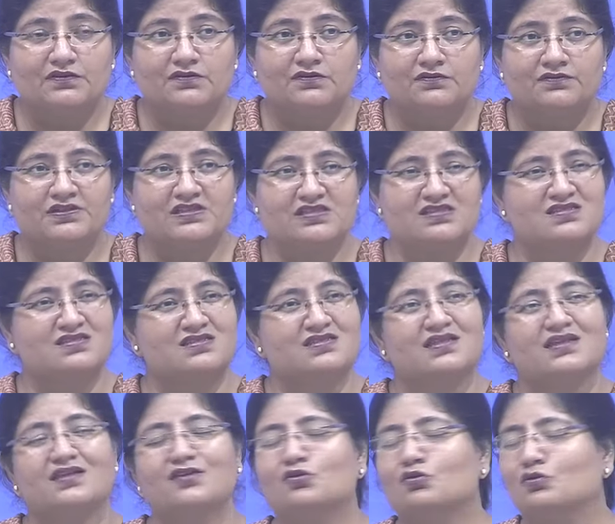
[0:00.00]
we
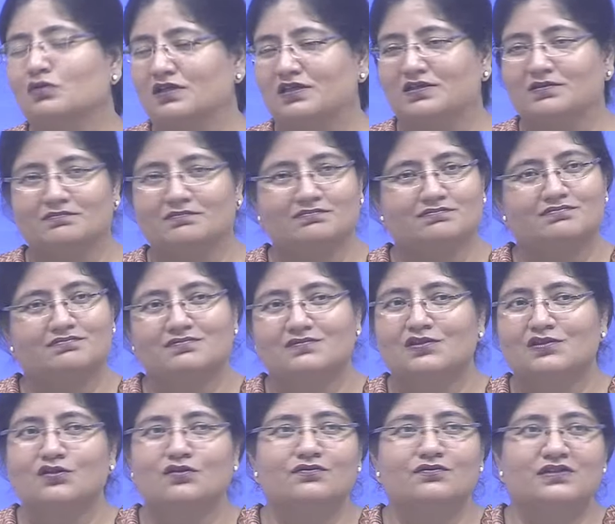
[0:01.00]
say, okay,
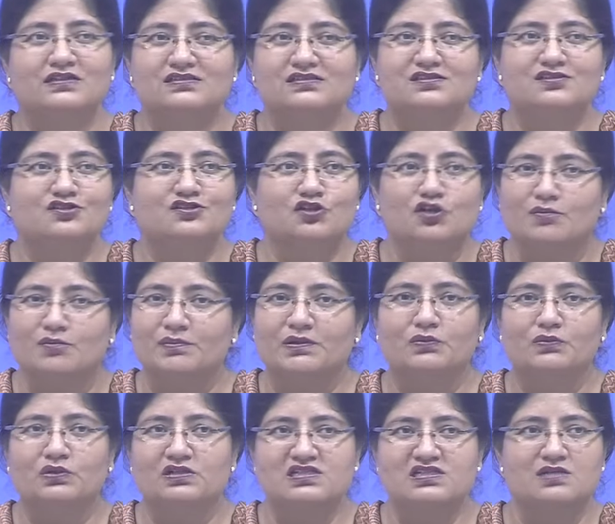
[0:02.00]
we'll just copy
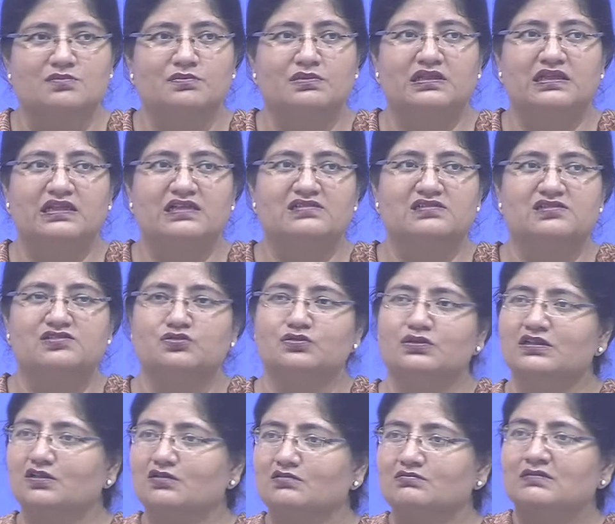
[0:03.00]
what somebody else is
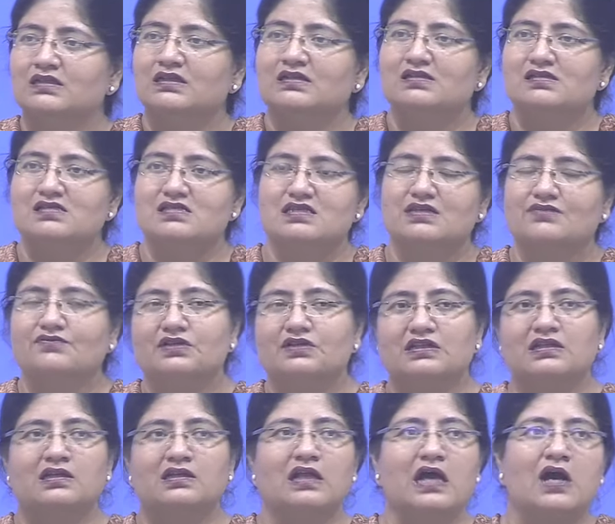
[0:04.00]
doing. Say
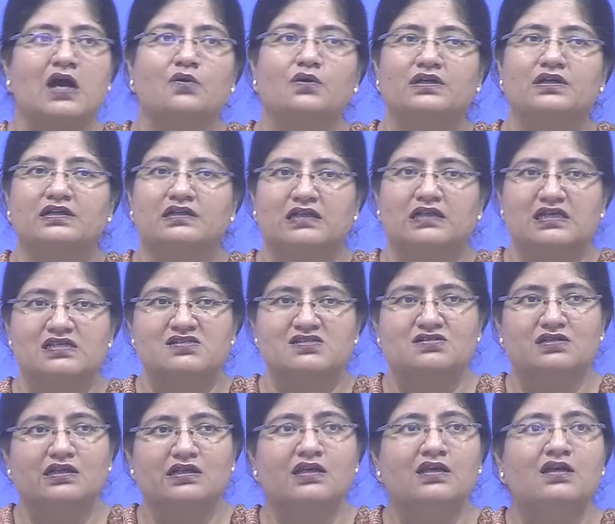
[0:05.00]
within our
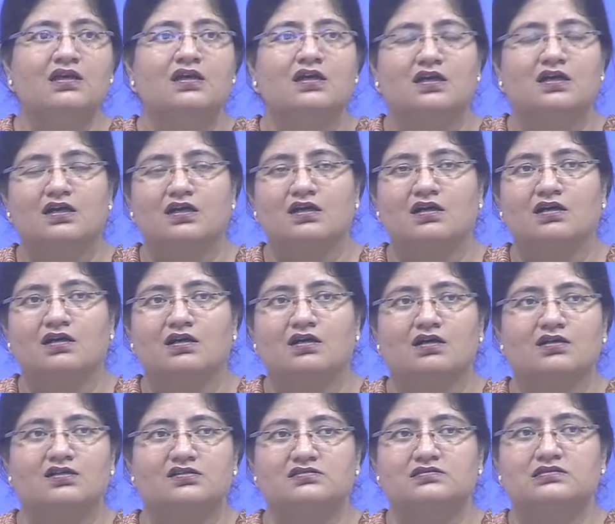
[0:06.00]
industry,
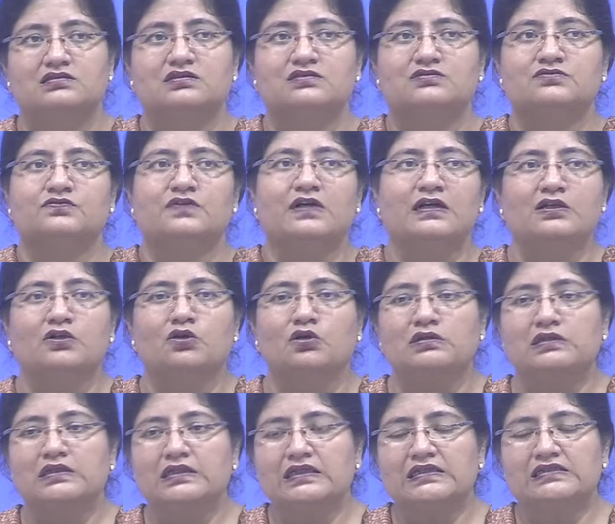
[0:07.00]
one
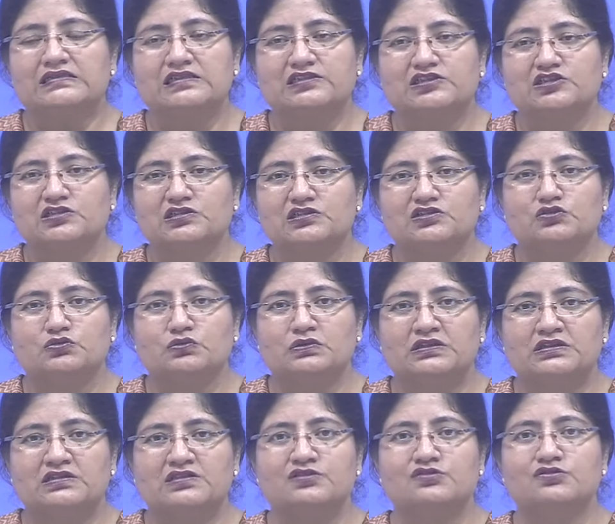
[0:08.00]
organization is
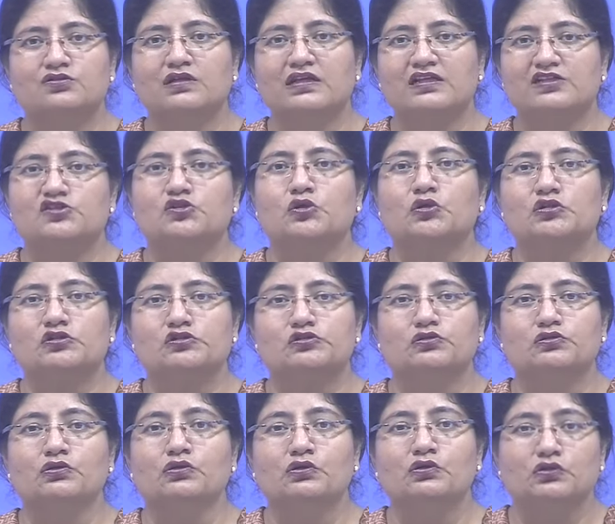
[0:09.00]
doing this, so let's
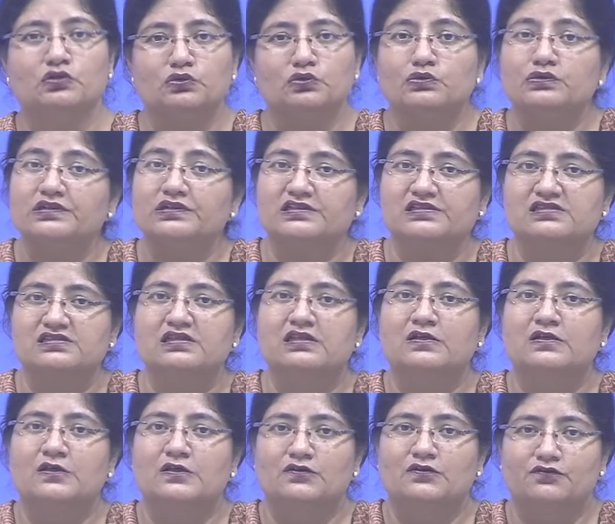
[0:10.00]
also do this
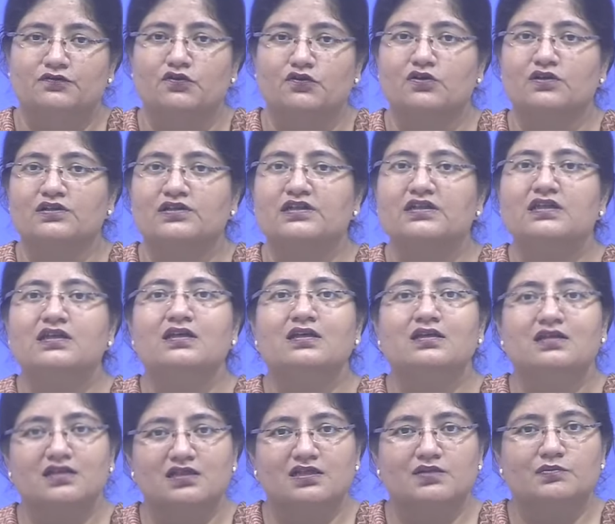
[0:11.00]
for the
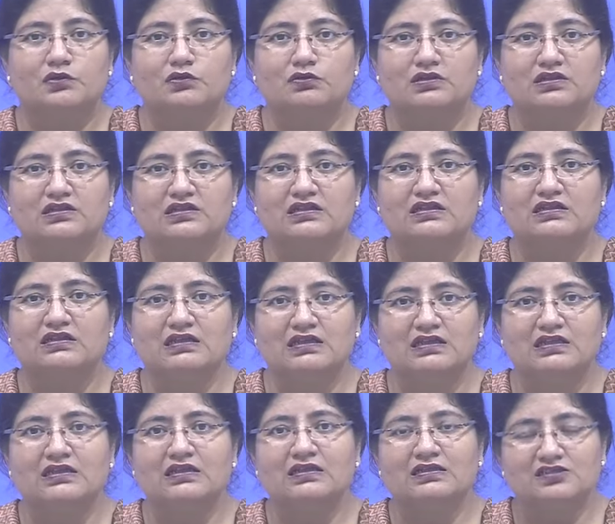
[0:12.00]
community
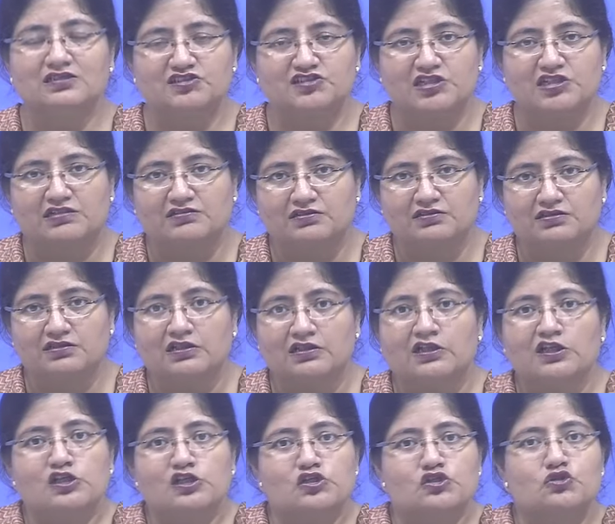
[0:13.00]
in general.
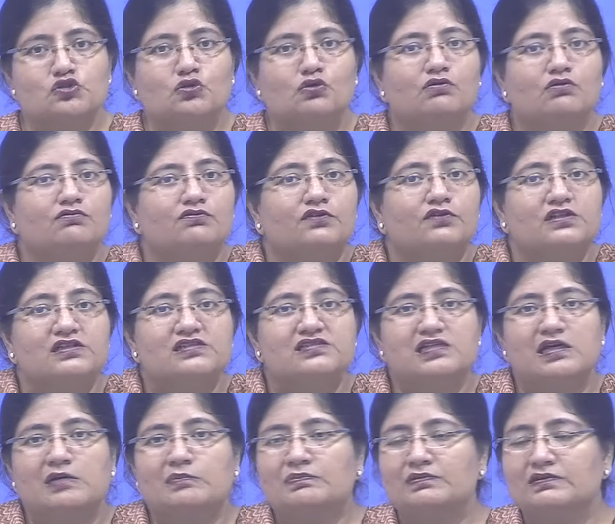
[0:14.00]
So for
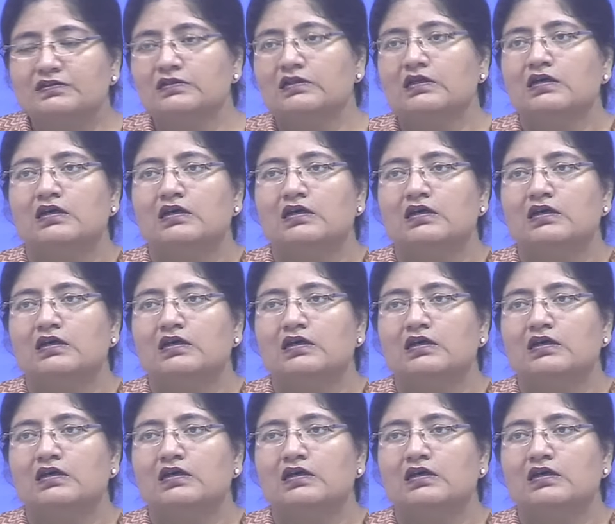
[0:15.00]
example,